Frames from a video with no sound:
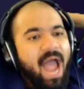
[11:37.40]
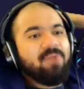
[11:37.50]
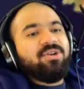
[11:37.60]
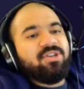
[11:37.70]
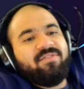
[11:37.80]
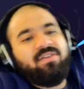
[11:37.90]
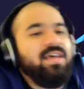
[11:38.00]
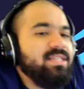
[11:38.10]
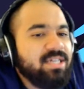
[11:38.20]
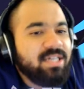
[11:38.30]
I wondered if you'd
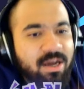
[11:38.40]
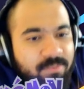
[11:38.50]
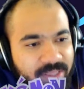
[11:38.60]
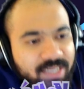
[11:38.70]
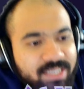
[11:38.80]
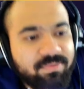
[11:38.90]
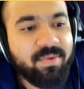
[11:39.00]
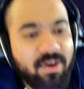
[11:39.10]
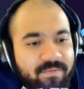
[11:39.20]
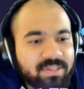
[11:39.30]
like to come with us when
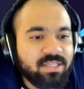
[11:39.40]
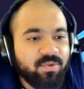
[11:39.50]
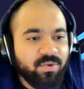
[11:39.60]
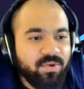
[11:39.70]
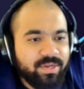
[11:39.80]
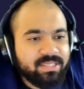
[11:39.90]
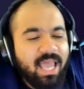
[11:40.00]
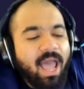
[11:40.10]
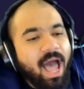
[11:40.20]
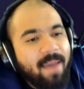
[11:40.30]
we go visit the ruins.
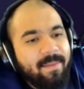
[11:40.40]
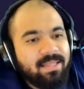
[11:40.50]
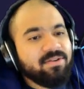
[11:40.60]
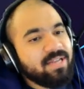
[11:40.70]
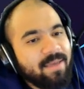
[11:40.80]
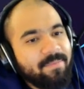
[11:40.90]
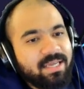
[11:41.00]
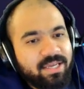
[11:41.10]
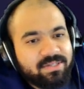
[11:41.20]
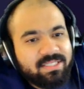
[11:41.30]
I mean, little
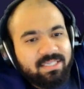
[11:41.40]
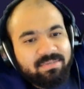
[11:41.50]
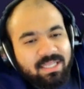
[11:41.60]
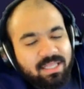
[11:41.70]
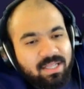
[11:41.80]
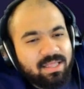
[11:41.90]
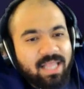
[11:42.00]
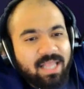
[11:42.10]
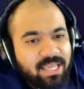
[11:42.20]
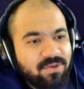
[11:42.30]
Nebby here seems to
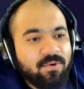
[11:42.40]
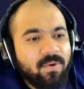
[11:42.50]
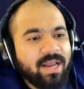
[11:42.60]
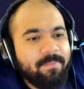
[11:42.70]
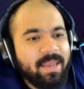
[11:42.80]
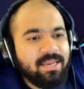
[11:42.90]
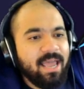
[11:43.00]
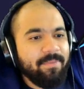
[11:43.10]
like you quite a bit,